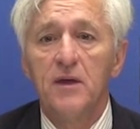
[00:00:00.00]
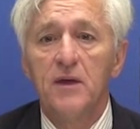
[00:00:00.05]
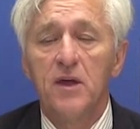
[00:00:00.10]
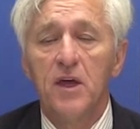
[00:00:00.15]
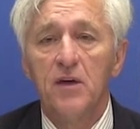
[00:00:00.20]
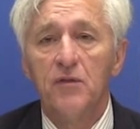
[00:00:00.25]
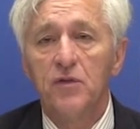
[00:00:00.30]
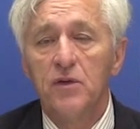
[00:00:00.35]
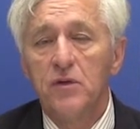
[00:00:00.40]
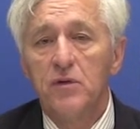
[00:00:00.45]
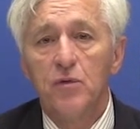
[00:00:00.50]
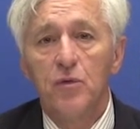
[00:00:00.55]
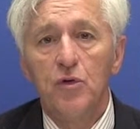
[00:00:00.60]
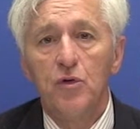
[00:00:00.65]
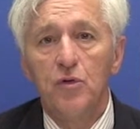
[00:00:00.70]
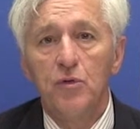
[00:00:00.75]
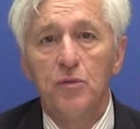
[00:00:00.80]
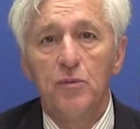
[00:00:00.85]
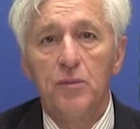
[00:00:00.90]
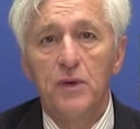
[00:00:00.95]
Kevin
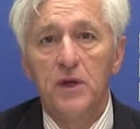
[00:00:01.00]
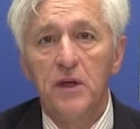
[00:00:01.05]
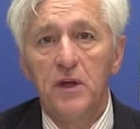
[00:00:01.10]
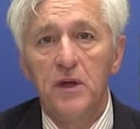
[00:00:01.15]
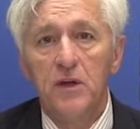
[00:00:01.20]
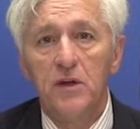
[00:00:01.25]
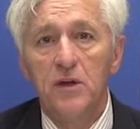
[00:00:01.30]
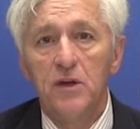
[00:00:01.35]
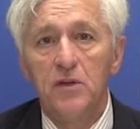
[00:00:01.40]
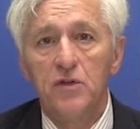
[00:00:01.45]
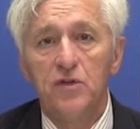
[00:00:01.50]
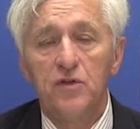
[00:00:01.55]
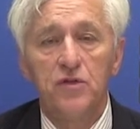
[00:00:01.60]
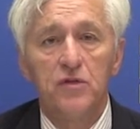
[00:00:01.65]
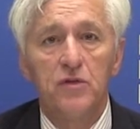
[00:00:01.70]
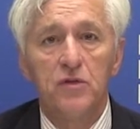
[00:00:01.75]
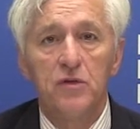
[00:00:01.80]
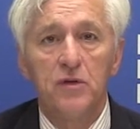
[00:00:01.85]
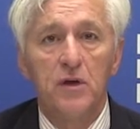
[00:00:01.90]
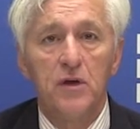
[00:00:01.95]
will begin
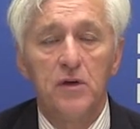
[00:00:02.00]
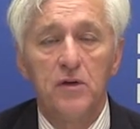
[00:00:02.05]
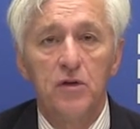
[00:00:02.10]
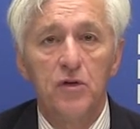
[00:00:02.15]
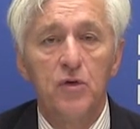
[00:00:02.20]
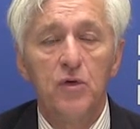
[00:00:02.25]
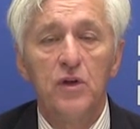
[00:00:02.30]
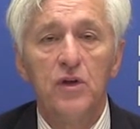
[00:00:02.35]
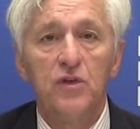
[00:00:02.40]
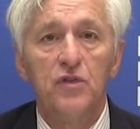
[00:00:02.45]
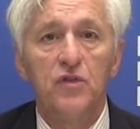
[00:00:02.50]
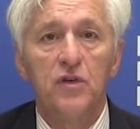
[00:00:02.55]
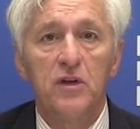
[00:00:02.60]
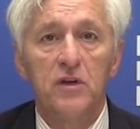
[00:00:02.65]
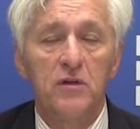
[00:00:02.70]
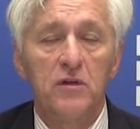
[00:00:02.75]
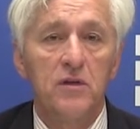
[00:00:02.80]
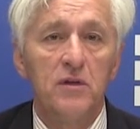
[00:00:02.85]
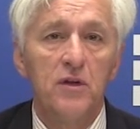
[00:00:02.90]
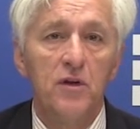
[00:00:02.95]
his duties
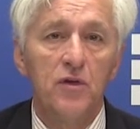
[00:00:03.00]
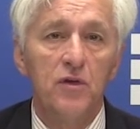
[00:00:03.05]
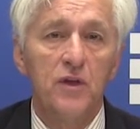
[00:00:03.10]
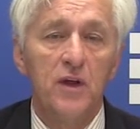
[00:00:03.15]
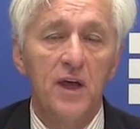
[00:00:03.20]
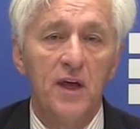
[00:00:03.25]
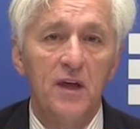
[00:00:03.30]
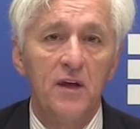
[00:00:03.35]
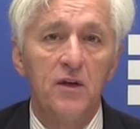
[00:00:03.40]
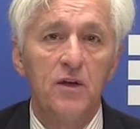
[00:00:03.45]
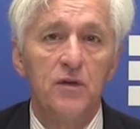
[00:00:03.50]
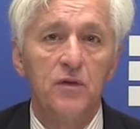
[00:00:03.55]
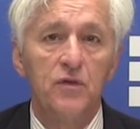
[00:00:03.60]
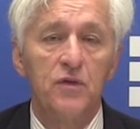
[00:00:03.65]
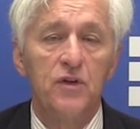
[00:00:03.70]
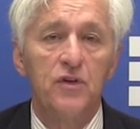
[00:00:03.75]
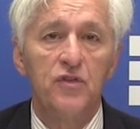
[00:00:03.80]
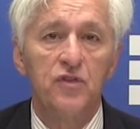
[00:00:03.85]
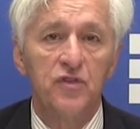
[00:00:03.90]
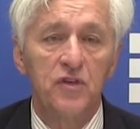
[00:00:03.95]
near the end
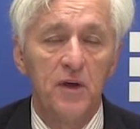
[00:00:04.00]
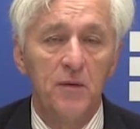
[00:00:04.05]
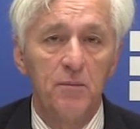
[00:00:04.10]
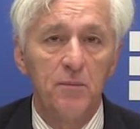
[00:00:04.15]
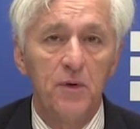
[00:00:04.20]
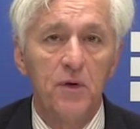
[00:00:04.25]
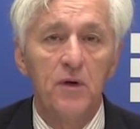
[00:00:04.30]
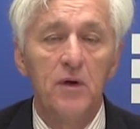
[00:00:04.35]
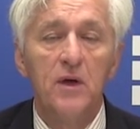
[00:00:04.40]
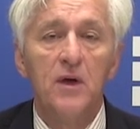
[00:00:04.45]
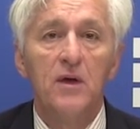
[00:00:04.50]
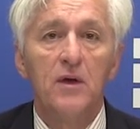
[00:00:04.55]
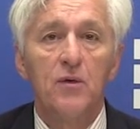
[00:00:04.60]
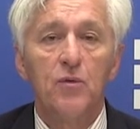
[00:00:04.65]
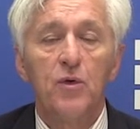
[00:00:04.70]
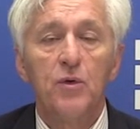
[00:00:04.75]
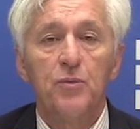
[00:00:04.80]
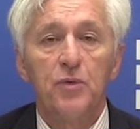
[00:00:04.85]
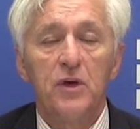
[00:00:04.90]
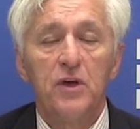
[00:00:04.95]
of December,
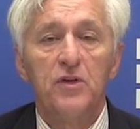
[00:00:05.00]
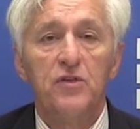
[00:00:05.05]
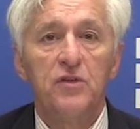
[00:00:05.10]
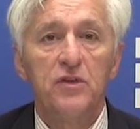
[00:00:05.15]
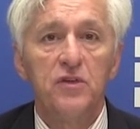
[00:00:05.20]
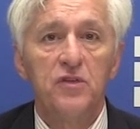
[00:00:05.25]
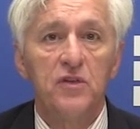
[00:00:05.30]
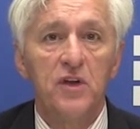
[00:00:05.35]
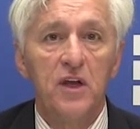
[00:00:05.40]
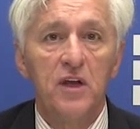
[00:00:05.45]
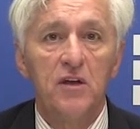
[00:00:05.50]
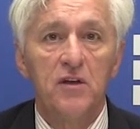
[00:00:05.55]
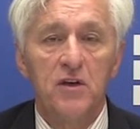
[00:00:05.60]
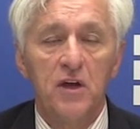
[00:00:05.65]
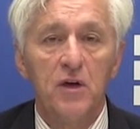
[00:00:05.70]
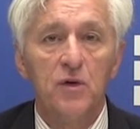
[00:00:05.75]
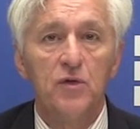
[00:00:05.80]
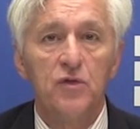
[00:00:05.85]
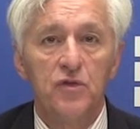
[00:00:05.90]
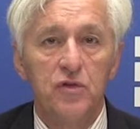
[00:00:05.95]
replacing Stan
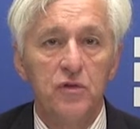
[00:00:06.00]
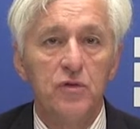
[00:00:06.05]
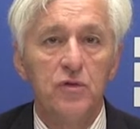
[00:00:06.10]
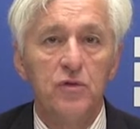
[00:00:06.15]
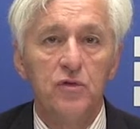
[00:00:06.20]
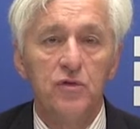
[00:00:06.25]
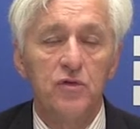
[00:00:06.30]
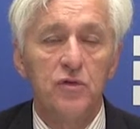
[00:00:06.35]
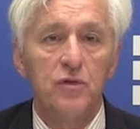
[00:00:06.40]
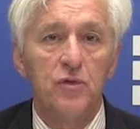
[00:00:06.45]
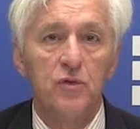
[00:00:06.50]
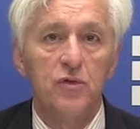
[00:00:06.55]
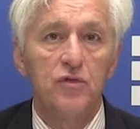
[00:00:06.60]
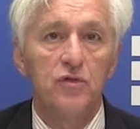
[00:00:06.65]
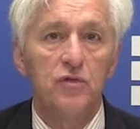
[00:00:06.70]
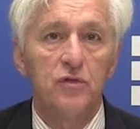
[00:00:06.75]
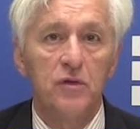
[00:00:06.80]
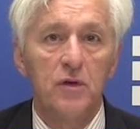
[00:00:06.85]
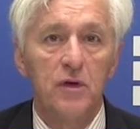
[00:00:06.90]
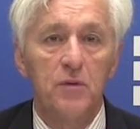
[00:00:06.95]
Townsend,
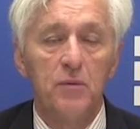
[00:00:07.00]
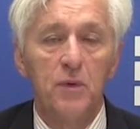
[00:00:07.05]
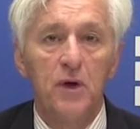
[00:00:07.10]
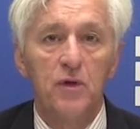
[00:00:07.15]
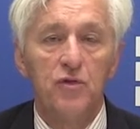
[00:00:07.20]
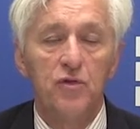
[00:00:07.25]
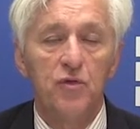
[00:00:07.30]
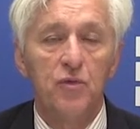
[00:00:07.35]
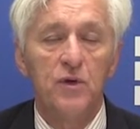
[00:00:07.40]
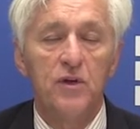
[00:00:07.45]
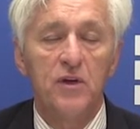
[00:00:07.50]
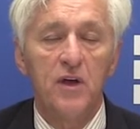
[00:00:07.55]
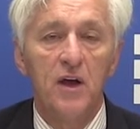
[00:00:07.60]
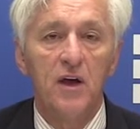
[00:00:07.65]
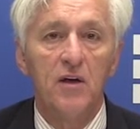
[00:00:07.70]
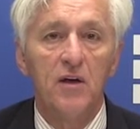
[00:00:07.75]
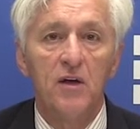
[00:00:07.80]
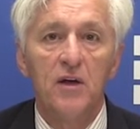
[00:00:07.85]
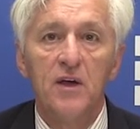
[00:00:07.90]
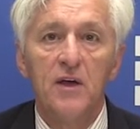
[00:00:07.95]
who's about to
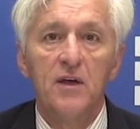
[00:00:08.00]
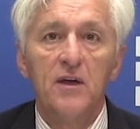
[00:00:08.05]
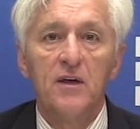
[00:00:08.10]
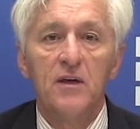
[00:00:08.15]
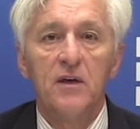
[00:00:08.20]
retire.